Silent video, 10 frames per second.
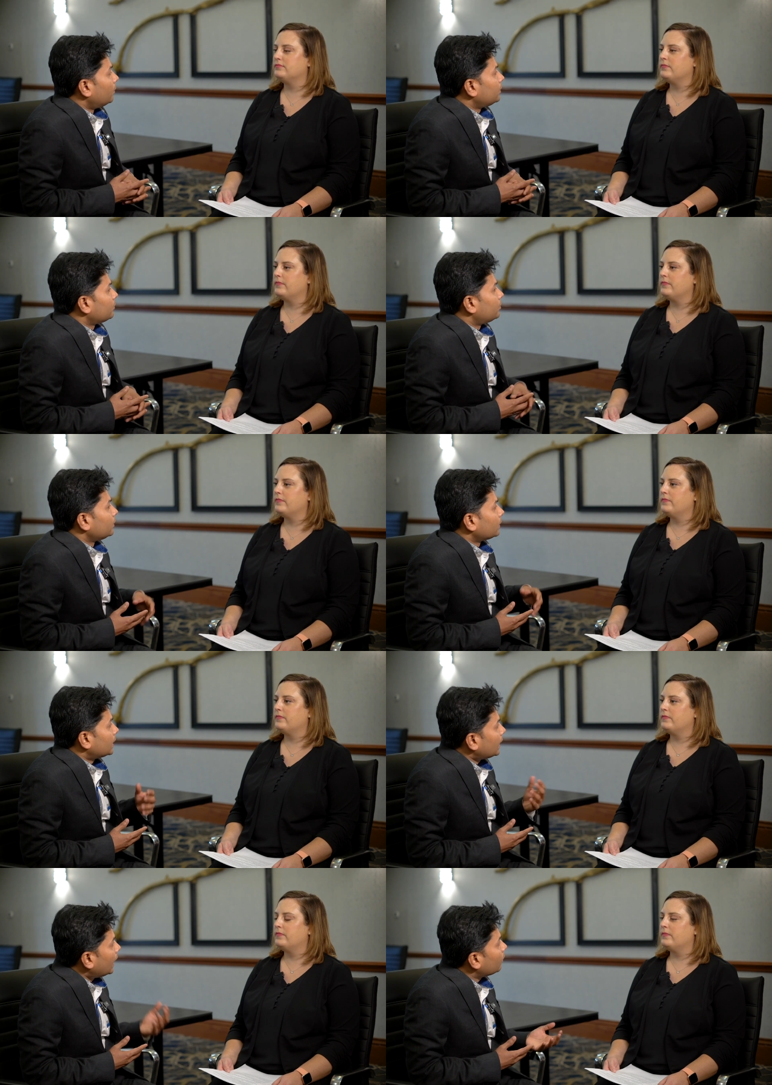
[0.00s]
Speaker 1: But if you look
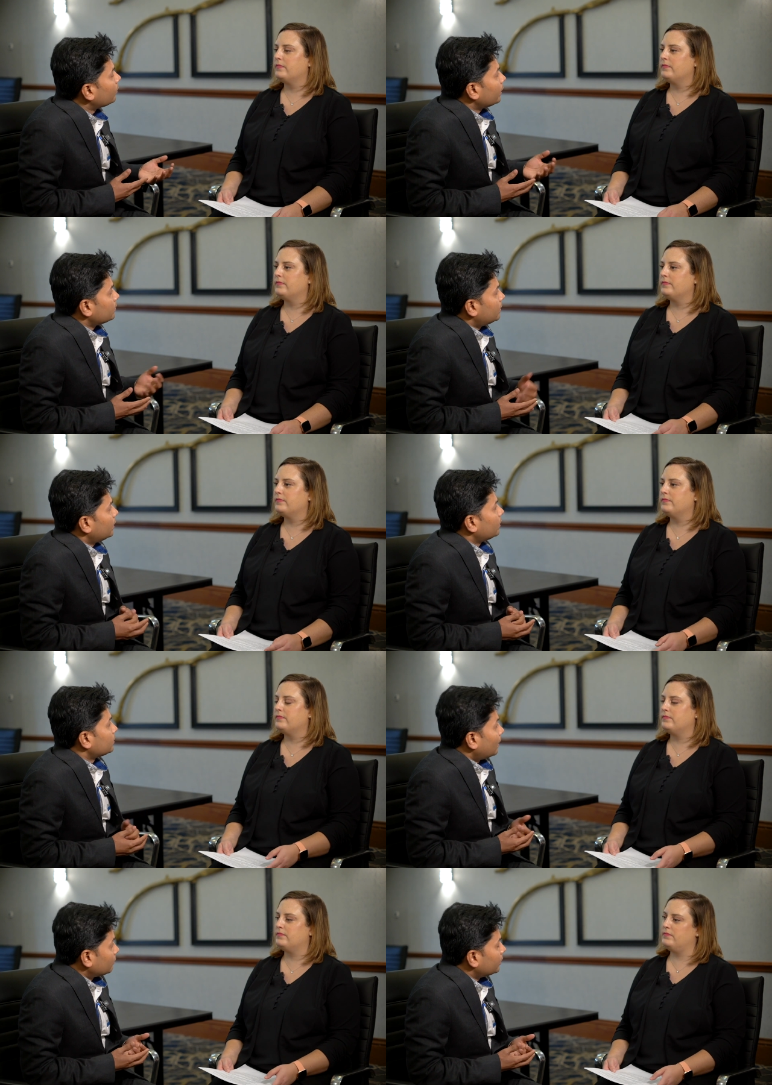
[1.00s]
at how SDN
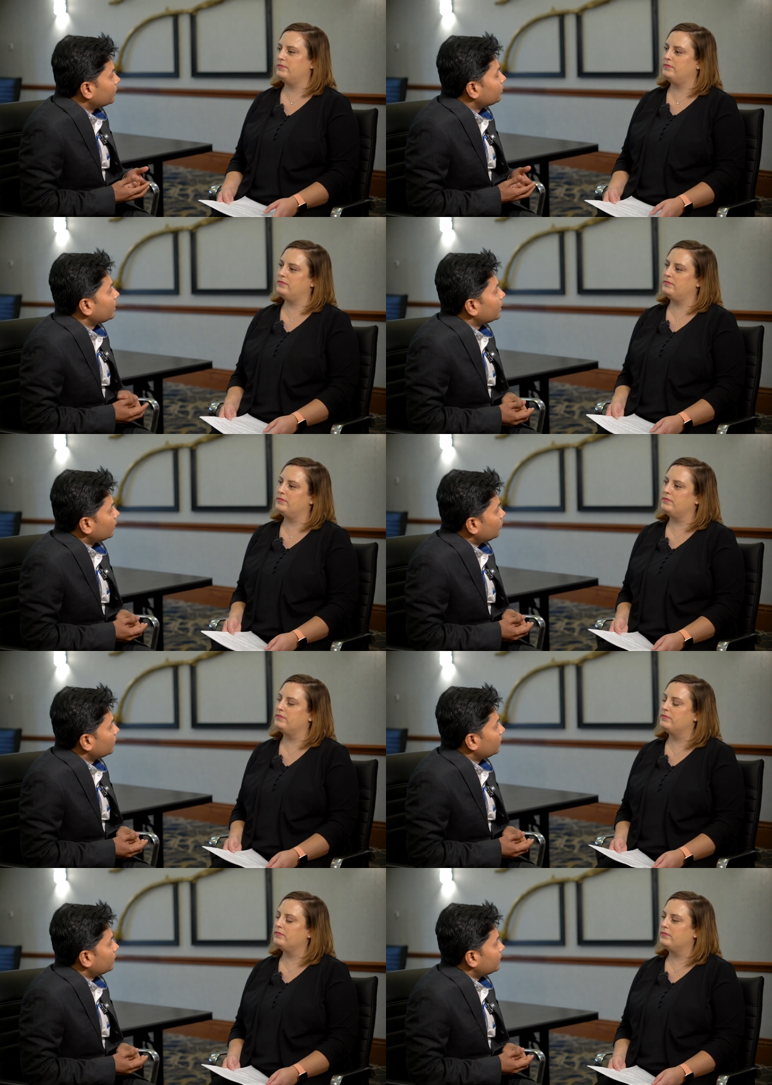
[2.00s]
or software-defined
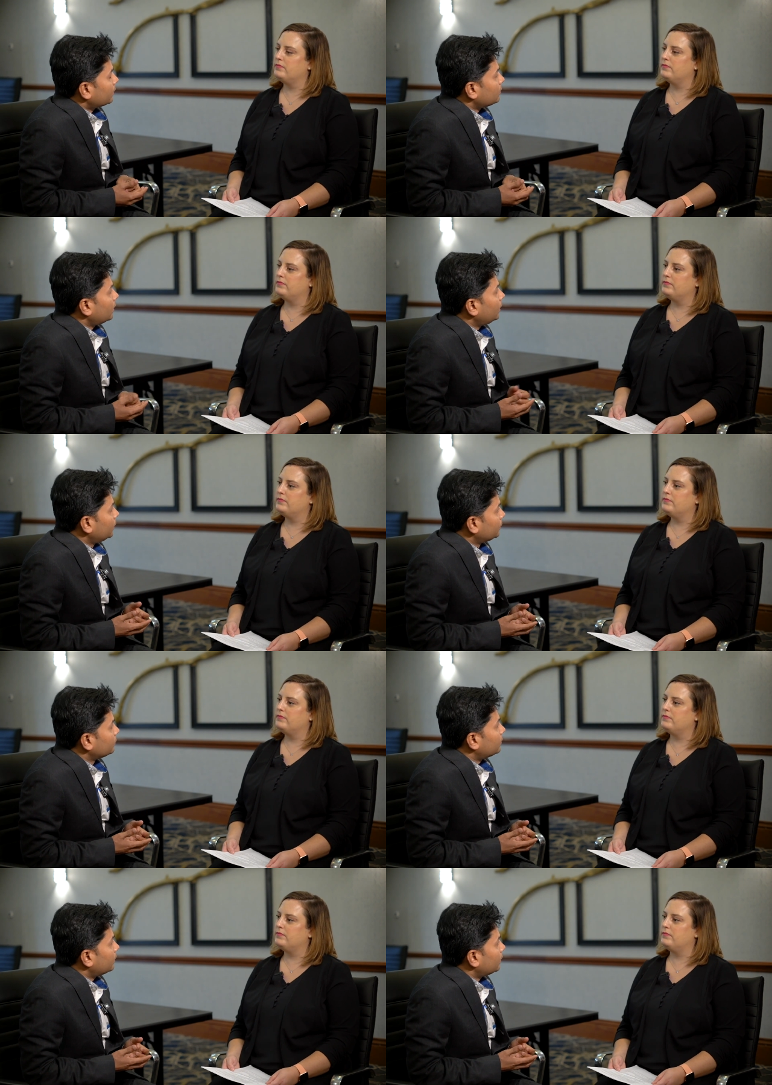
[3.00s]
networking is actually
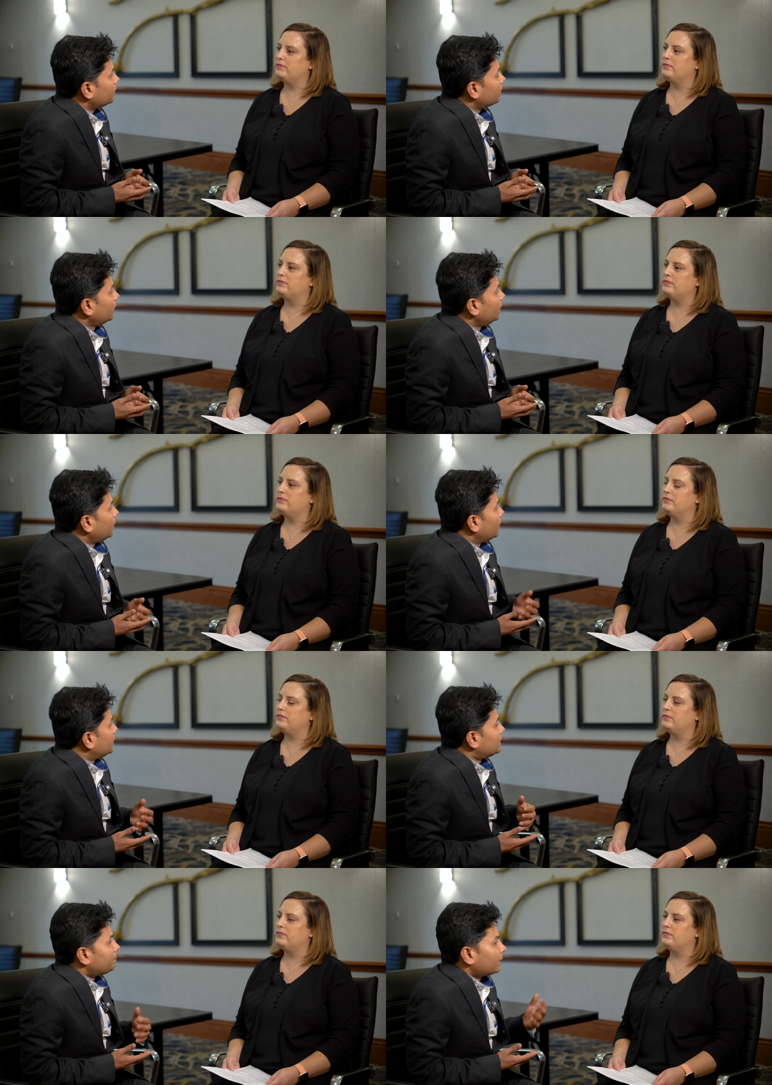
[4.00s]
used in,
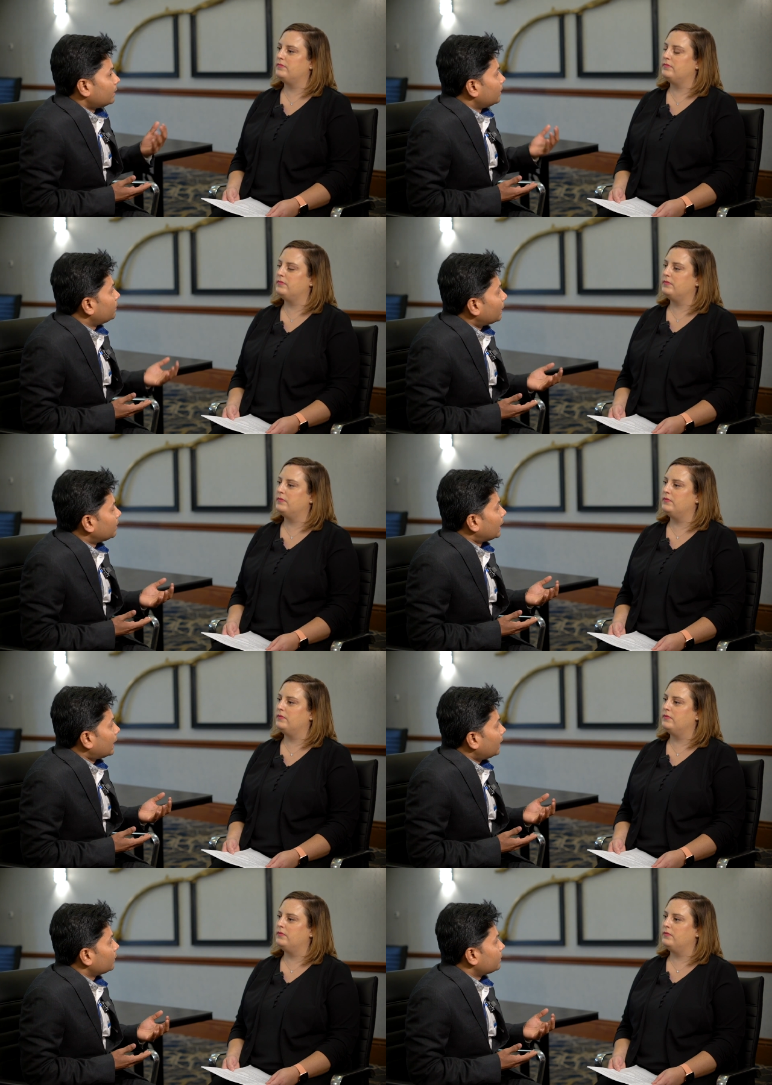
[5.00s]
in typical public
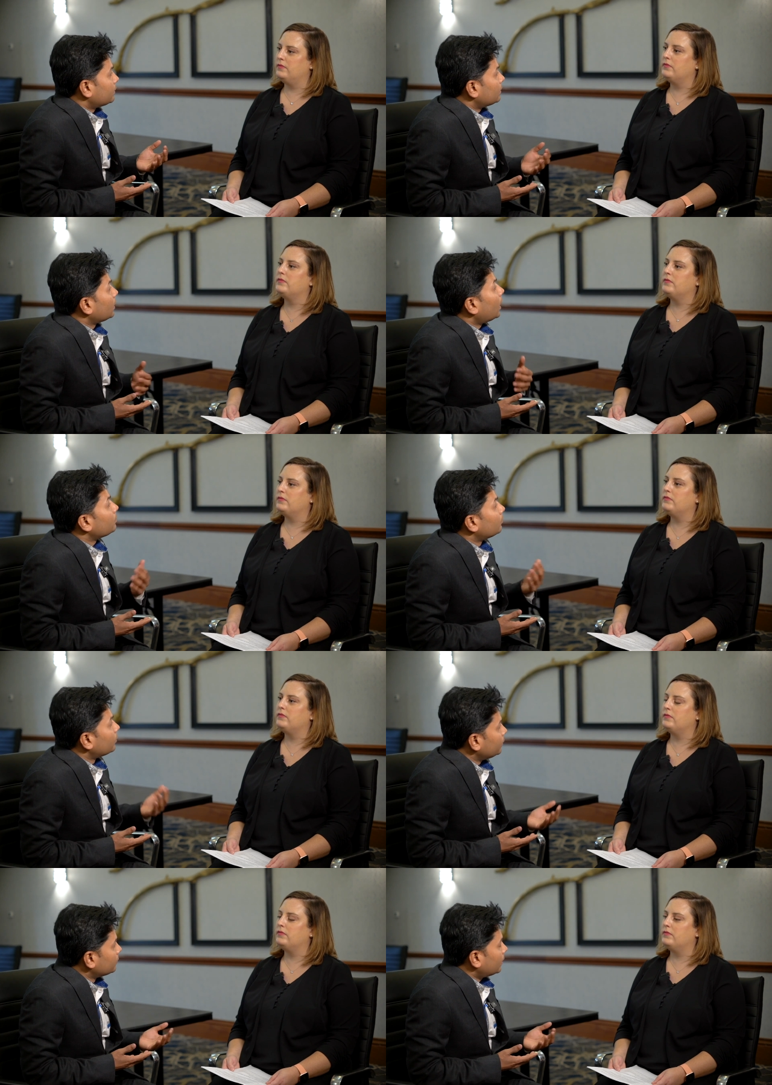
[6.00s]
clouds, there's a lot
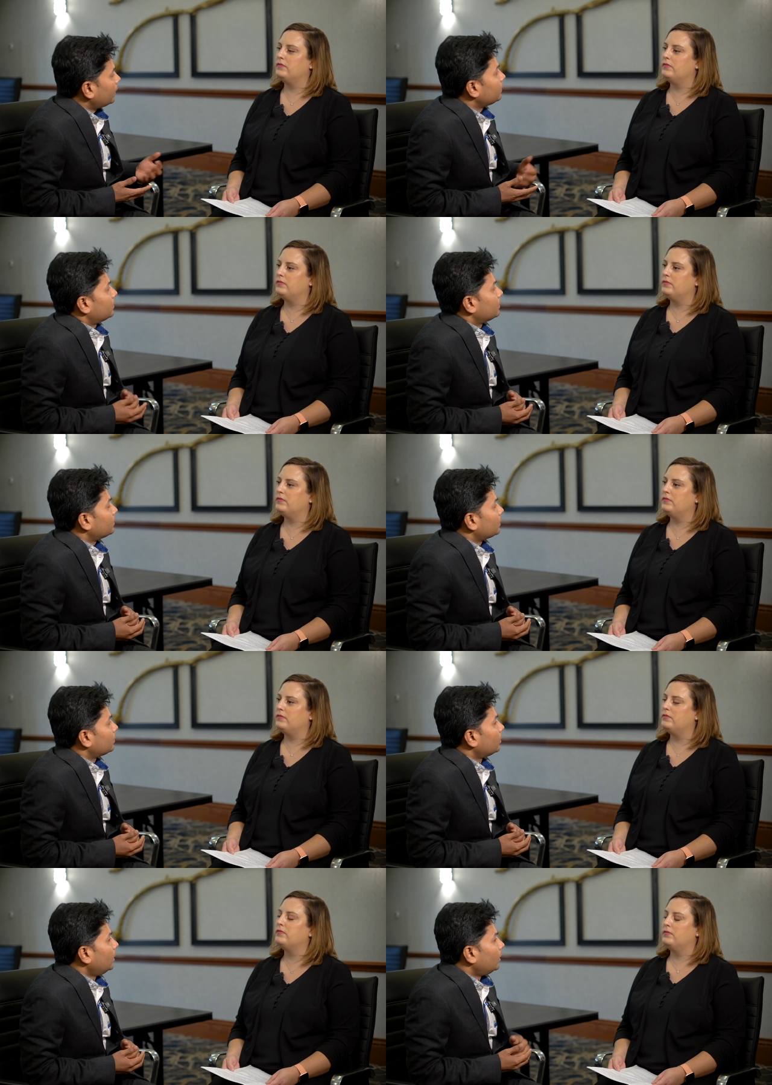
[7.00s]
more use cases.
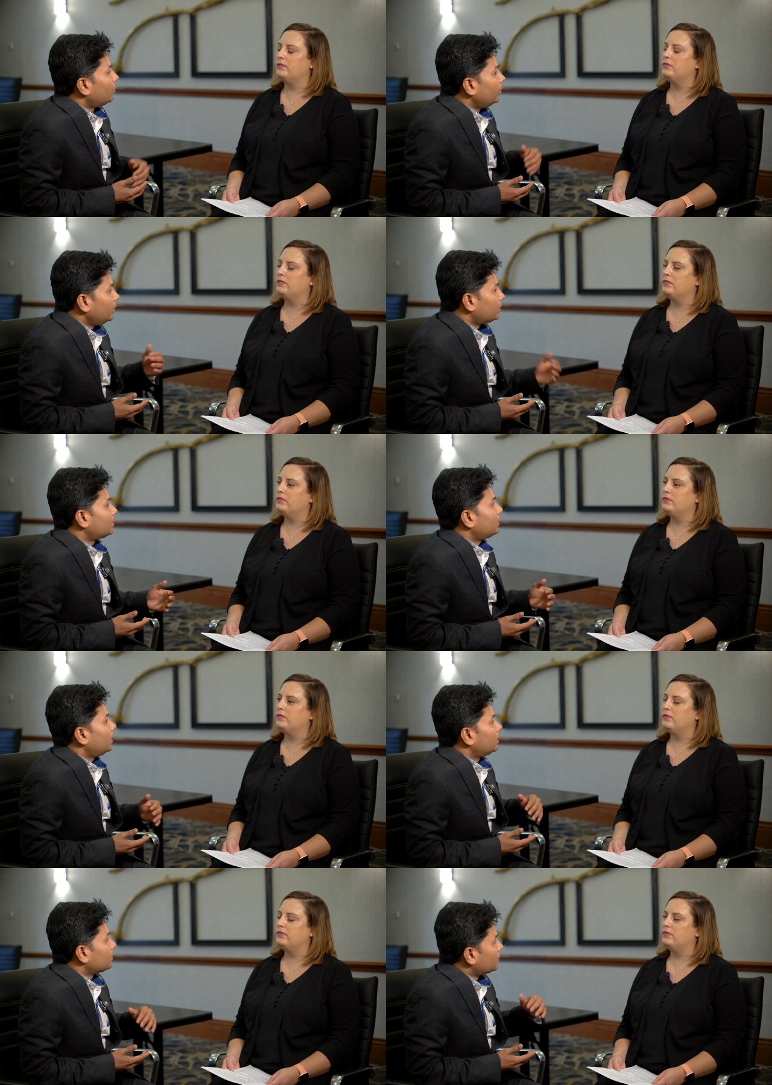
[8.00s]
So we need to
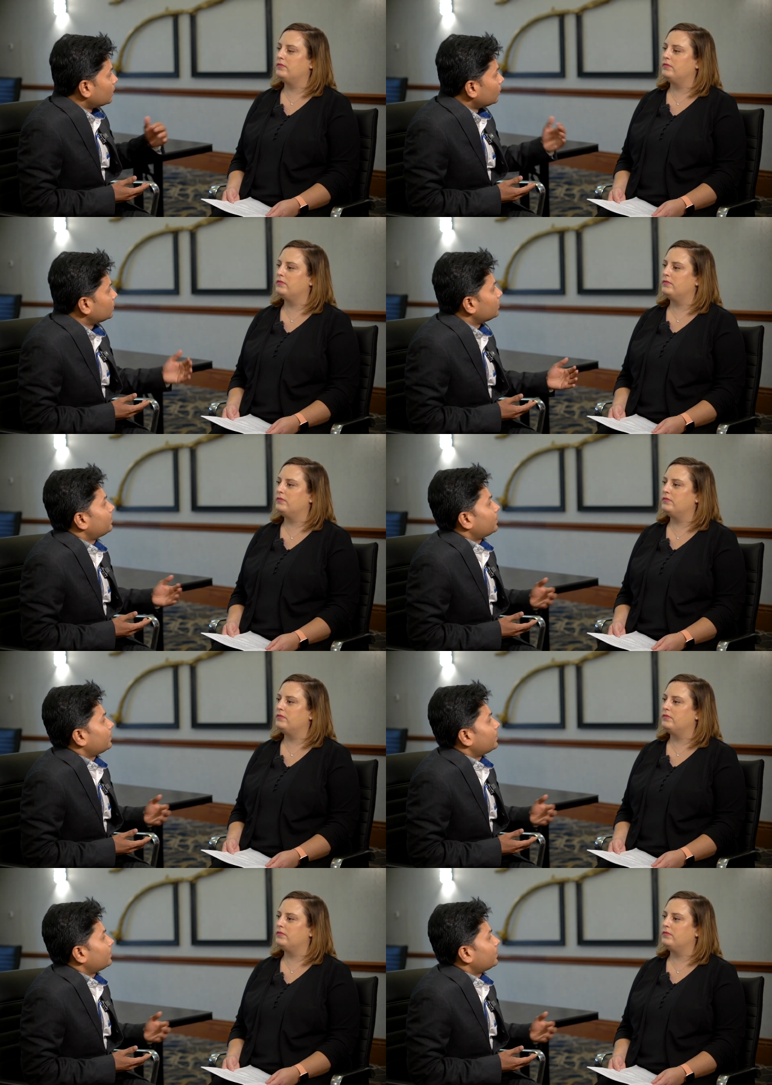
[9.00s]
see this growth of